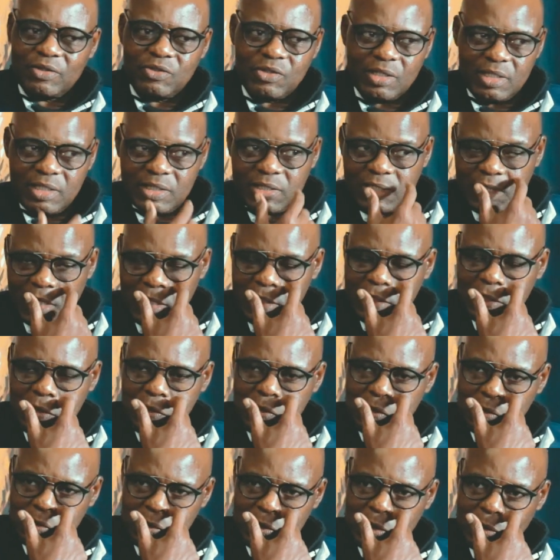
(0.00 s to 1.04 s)
actually said it
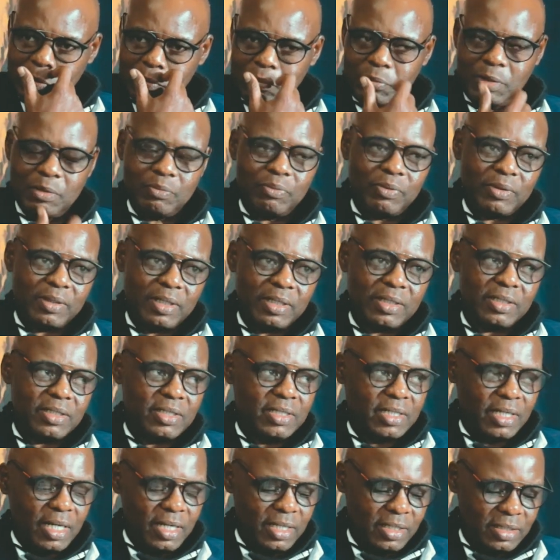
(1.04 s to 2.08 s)
to some people that the
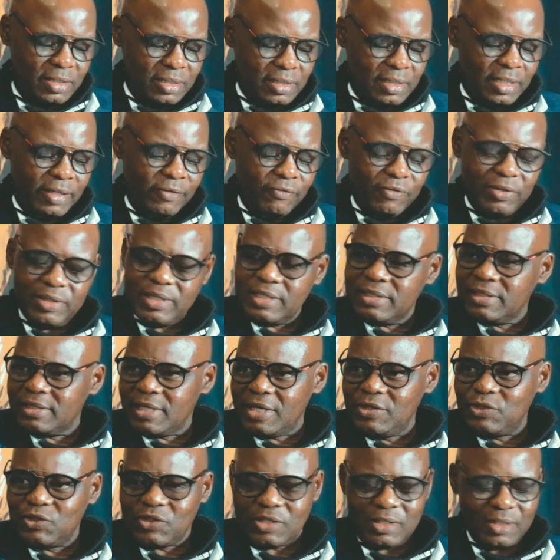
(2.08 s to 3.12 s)
train is leaving the
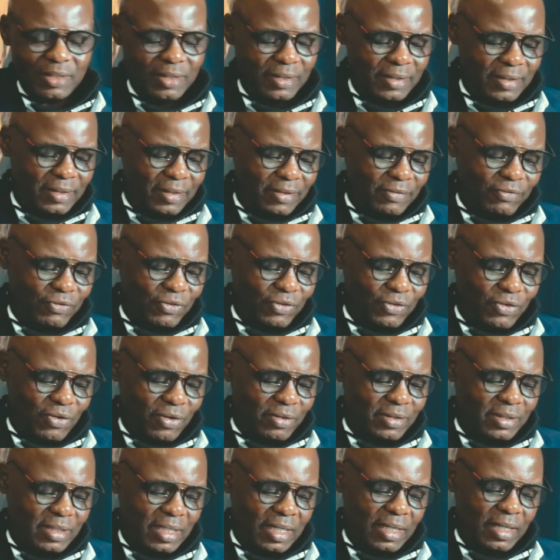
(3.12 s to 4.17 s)
station if you
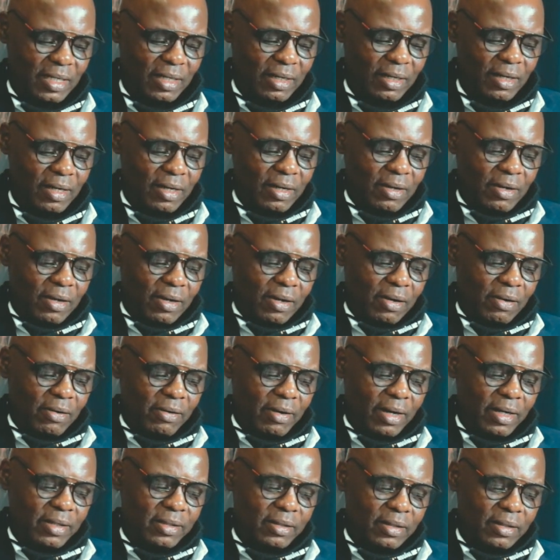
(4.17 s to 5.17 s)
don't take it. All right.